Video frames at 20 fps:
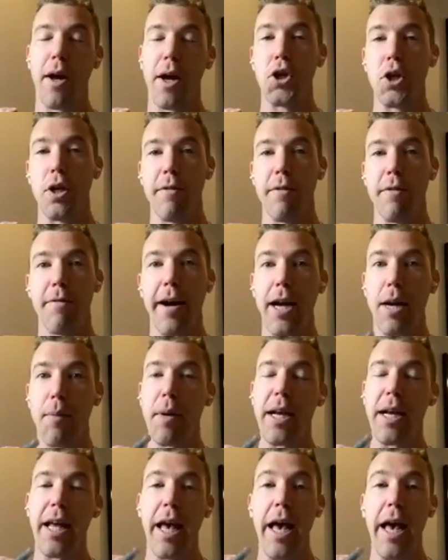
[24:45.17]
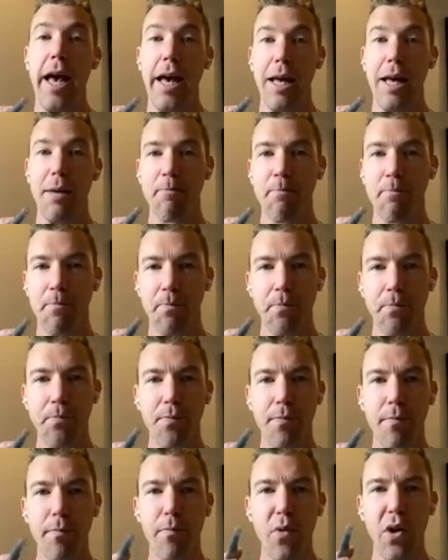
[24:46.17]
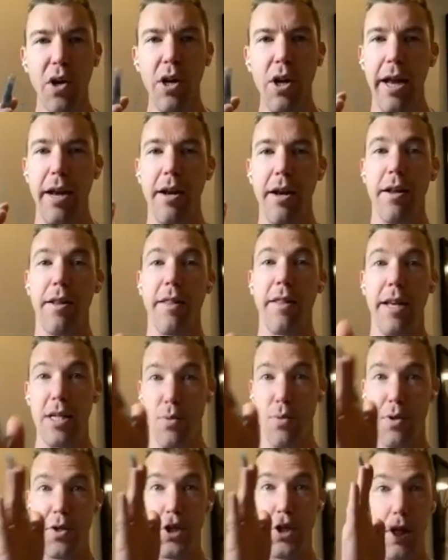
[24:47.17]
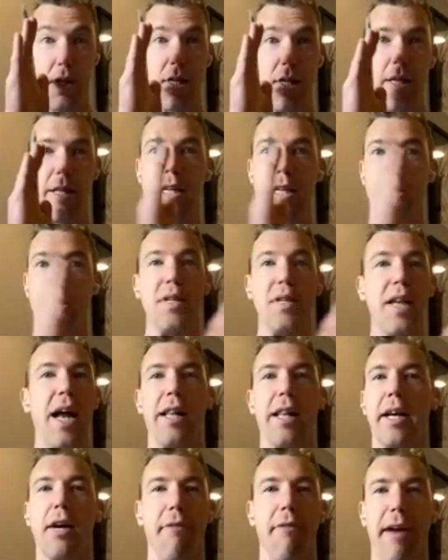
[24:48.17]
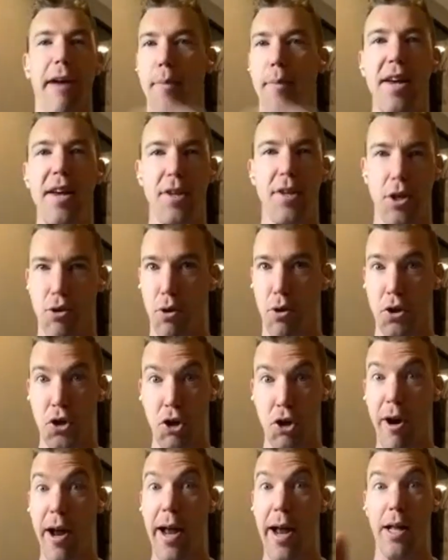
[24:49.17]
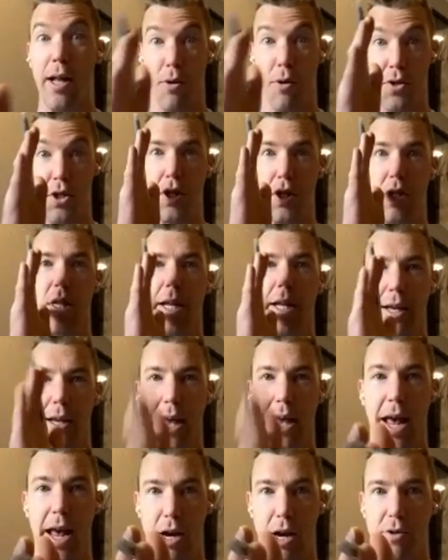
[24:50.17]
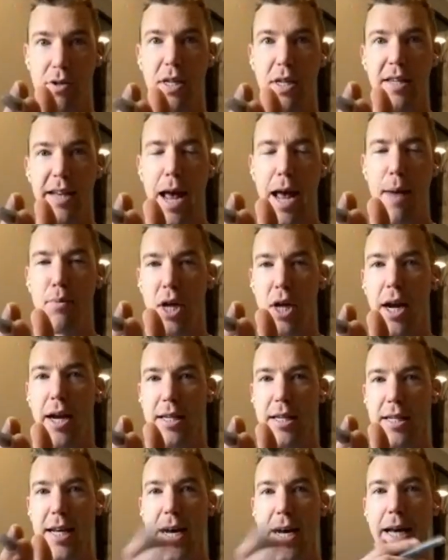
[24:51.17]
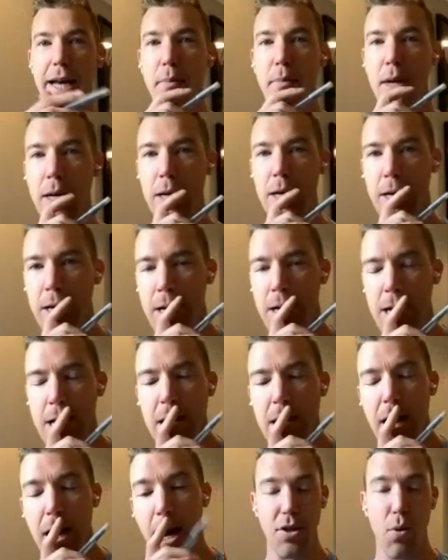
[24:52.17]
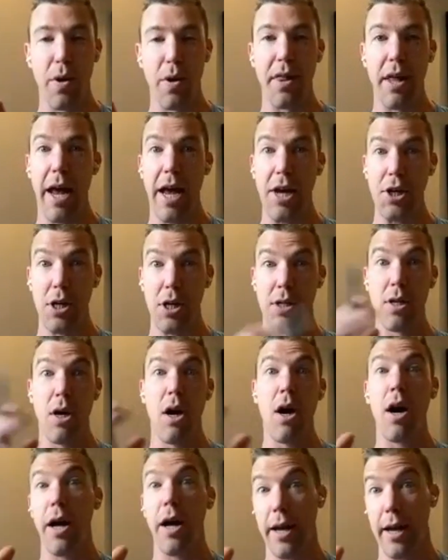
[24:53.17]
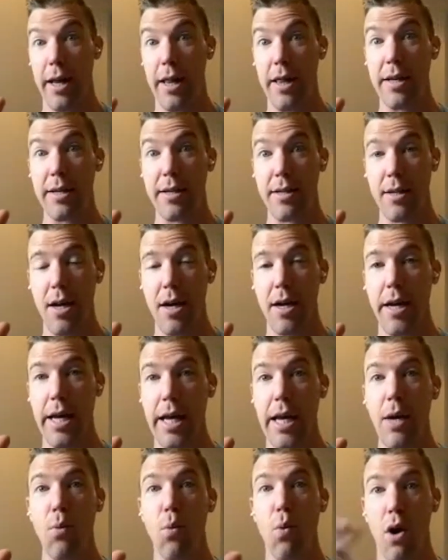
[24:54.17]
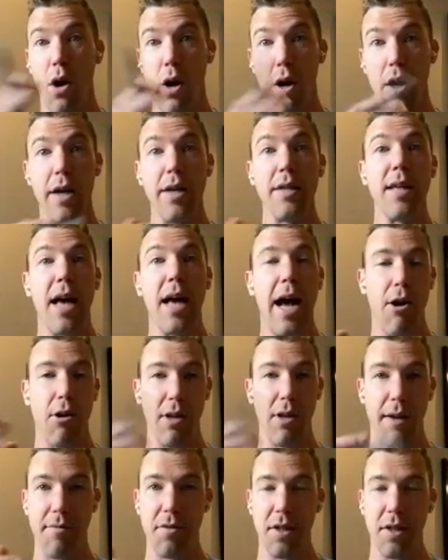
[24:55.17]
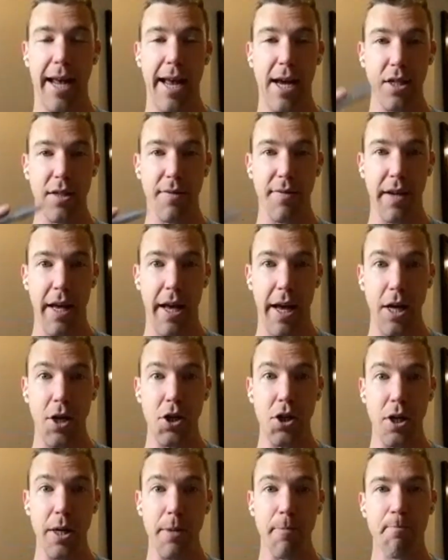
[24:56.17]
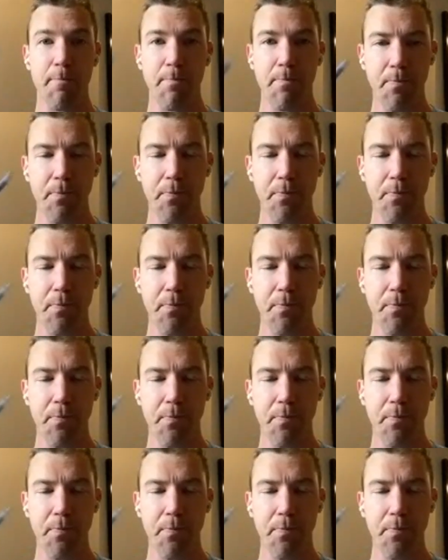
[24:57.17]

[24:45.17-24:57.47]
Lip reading: production of vitamin K. Again, this was not like a randomized controlled trial. It was just like, hey, here's a snapshot in time. And so what they actually saw in this study was higher levels of calcification.